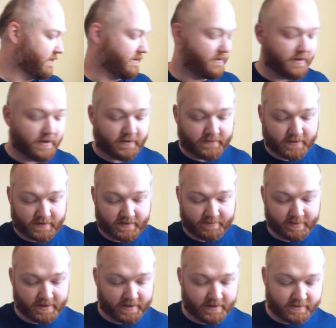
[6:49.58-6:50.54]

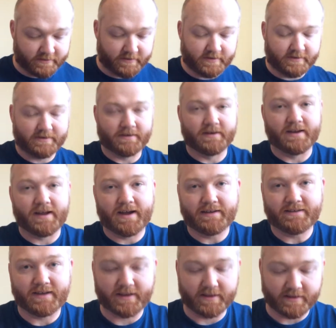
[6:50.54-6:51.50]
Self-explanatory.
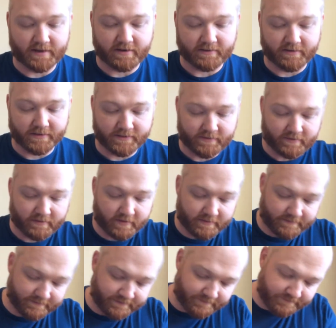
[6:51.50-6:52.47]
Not taking that on this
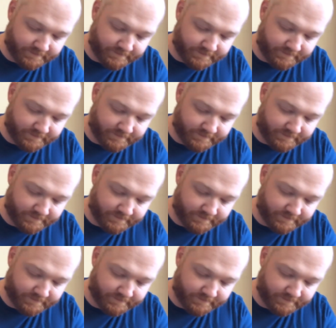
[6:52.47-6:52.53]
trip.